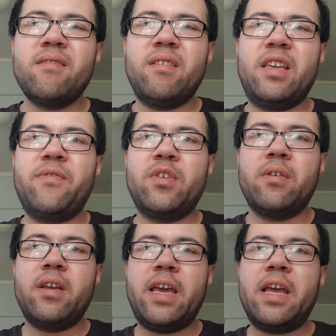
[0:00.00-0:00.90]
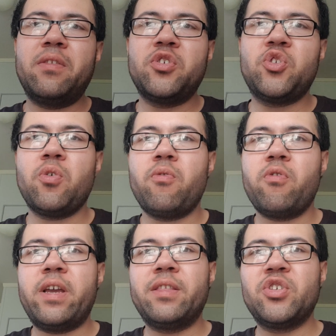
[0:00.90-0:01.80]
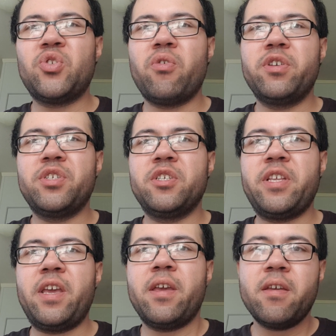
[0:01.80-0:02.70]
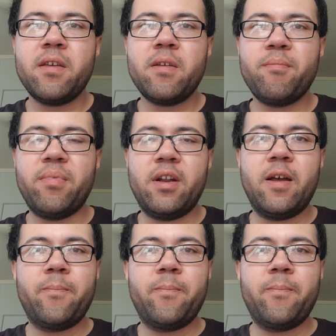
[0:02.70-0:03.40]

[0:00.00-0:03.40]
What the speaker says: the story is just eh. But